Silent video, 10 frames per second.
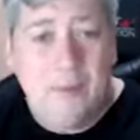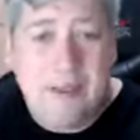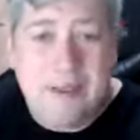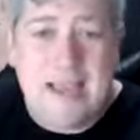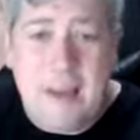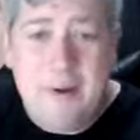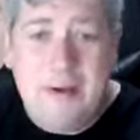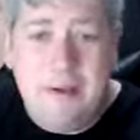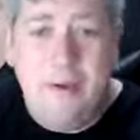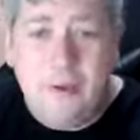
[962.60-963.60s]
been examined
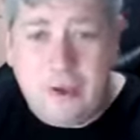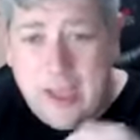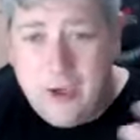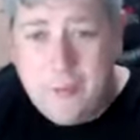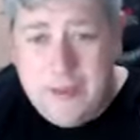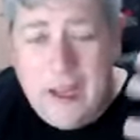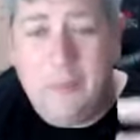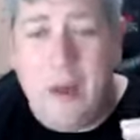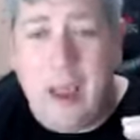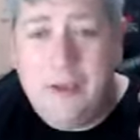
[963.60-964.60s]
and looked at could be in our
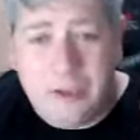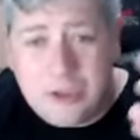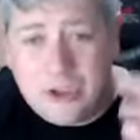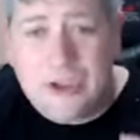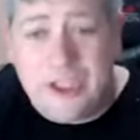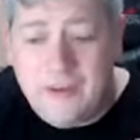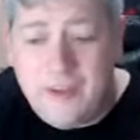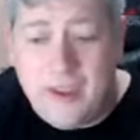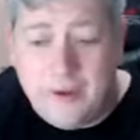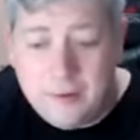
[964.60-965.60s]
mind just sitting
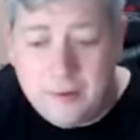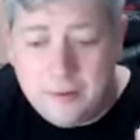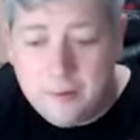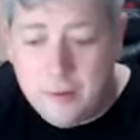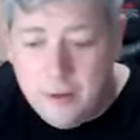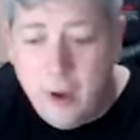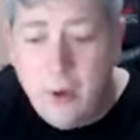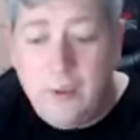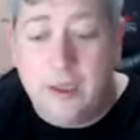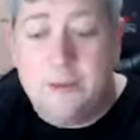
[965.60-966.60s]
there
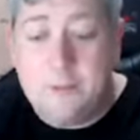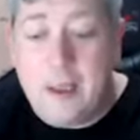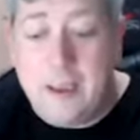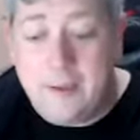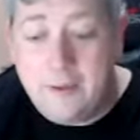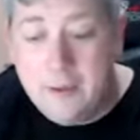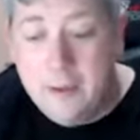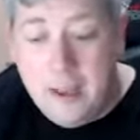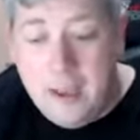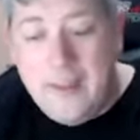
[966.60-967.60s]
holding us back.
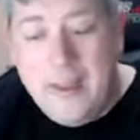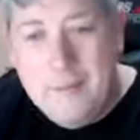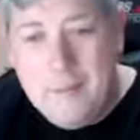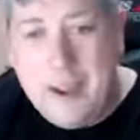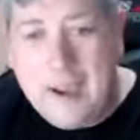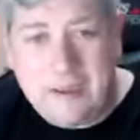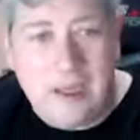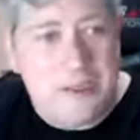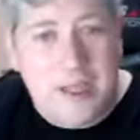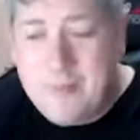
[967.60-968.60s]
And they impact
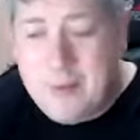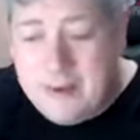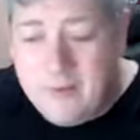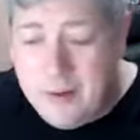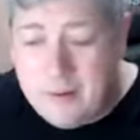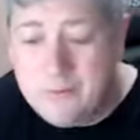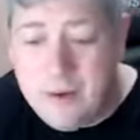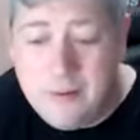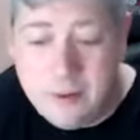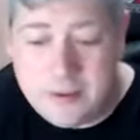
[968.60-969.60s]
us, and they impact everyone else
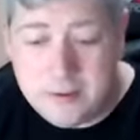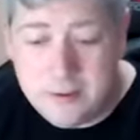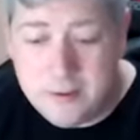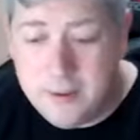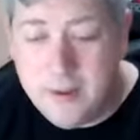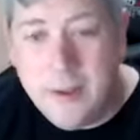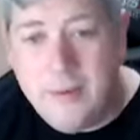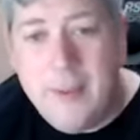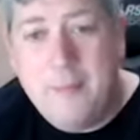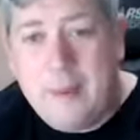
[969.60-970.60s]
around us. And
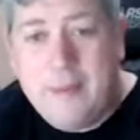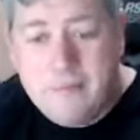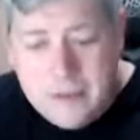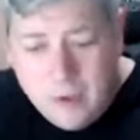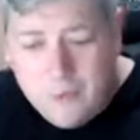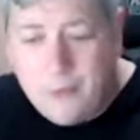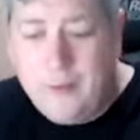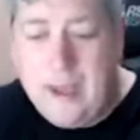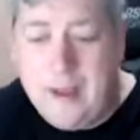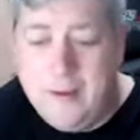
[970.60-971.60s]
they impact the results we
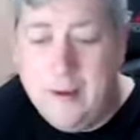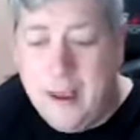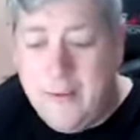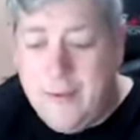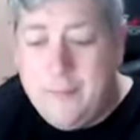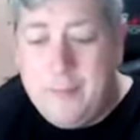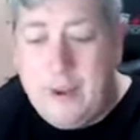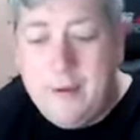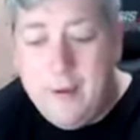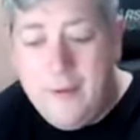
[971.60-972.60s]
get. And the
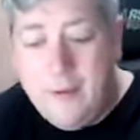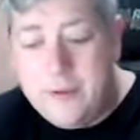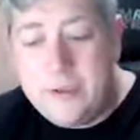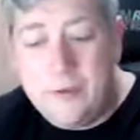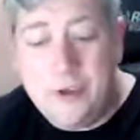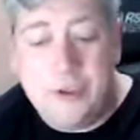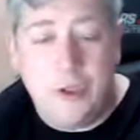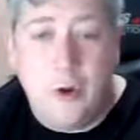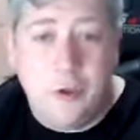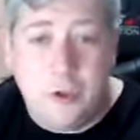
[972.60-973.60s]
impact, and the only solution is to
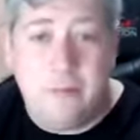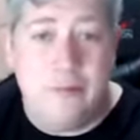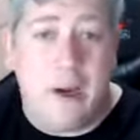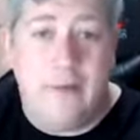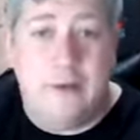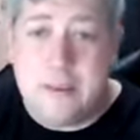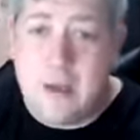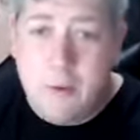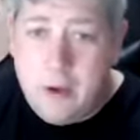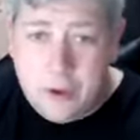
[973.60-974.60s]
go into your brain the
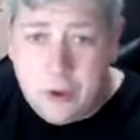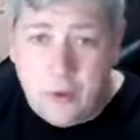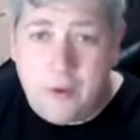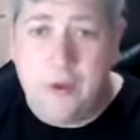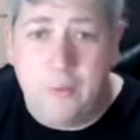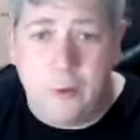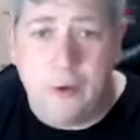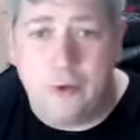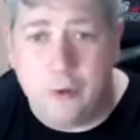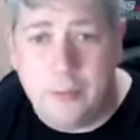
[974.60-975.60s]
same way you should go into your
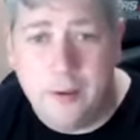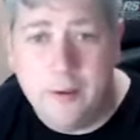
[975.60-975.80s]
wardrobe